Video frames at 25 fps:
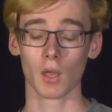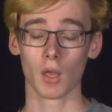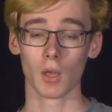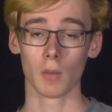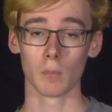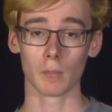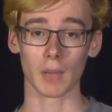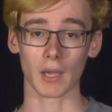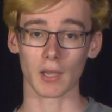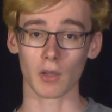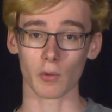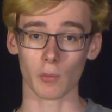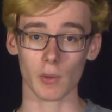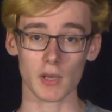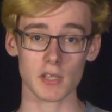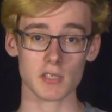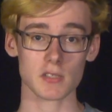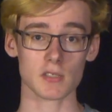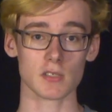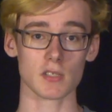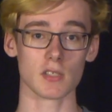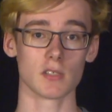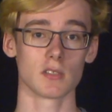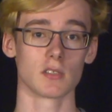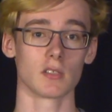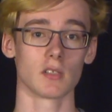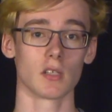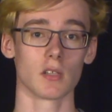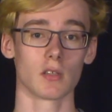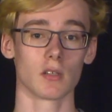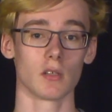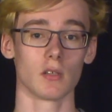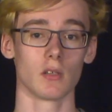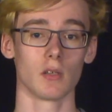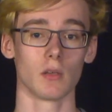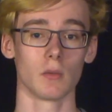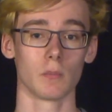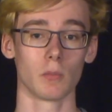macOS is
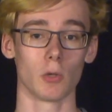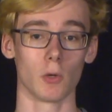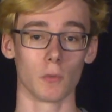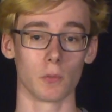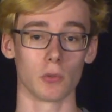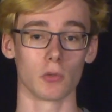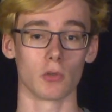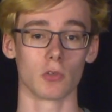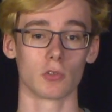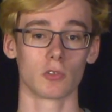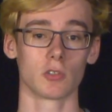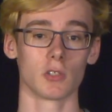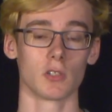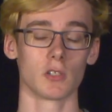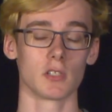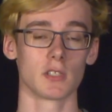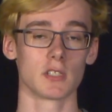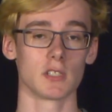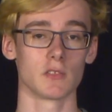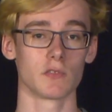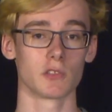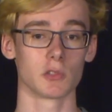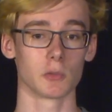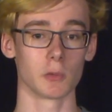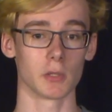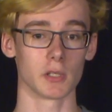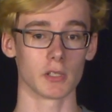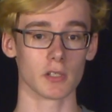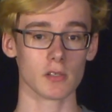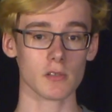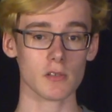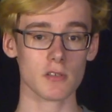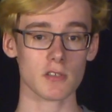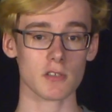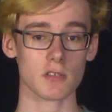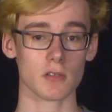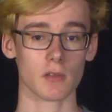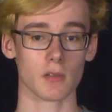another popular alternative to
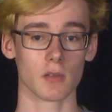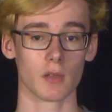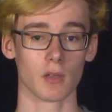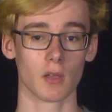Windows,